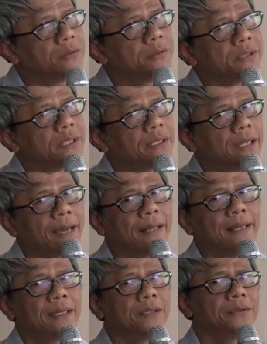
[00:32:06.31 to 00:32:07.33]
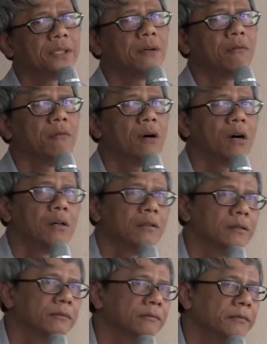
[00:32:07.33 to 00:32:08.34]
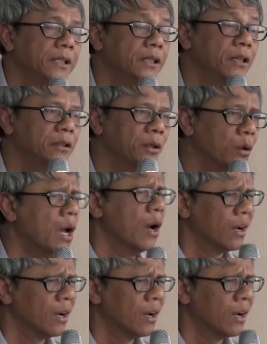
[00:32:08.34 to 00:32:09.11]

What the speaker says: to say directly and say, well, we don't know.